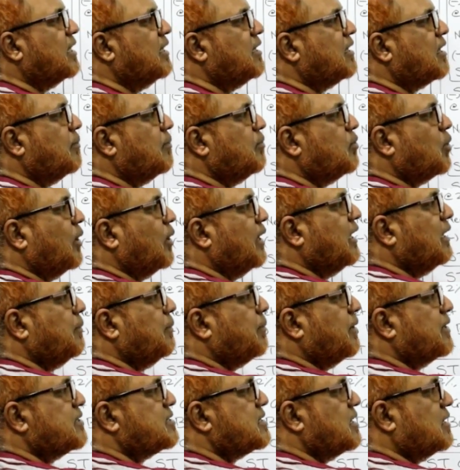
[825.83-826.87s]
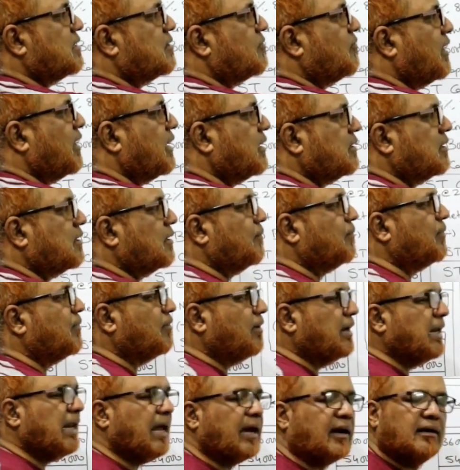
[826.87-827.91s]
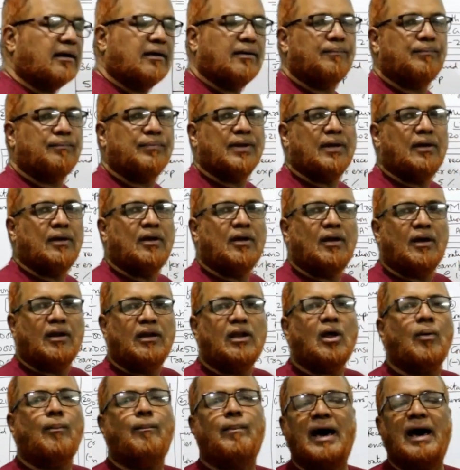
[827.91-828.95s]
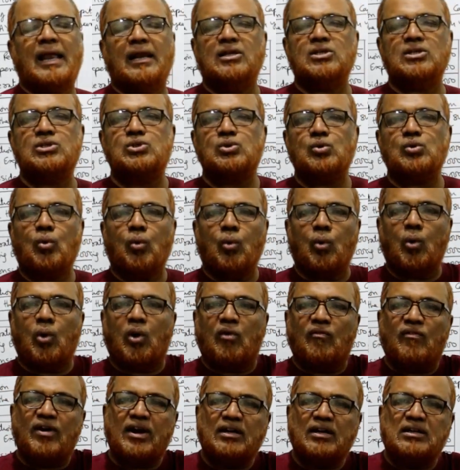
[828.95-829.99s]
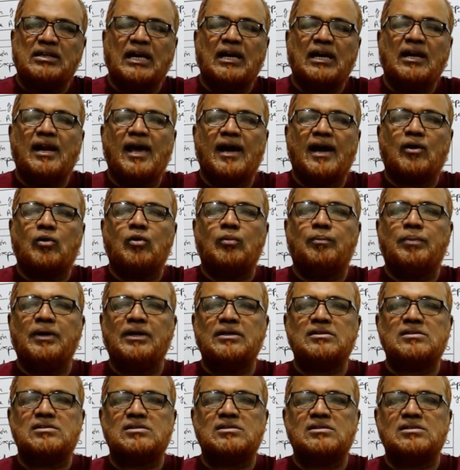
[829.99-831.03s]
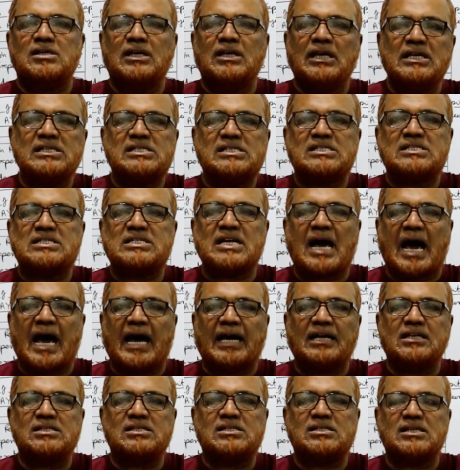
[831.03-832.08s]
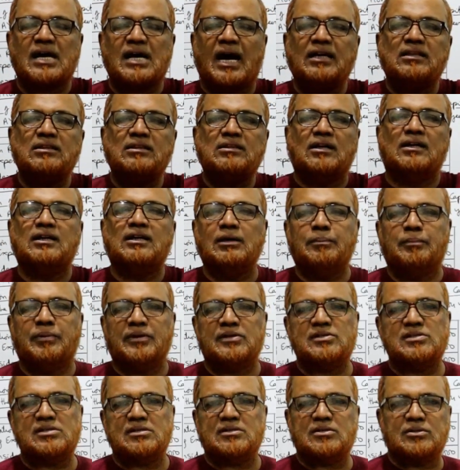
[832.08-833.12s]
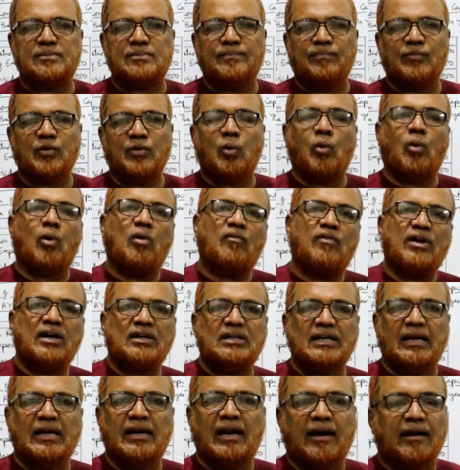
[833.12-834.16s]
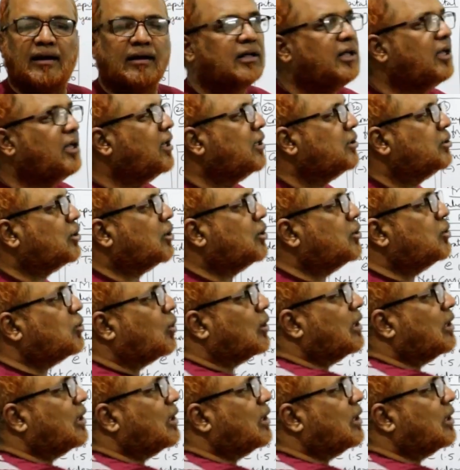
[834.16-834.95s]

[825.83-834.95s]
the income 20% 1, 1 lakh. Now balance over 10 lakh rupees is taxed at 30%. Over 10 lakh. So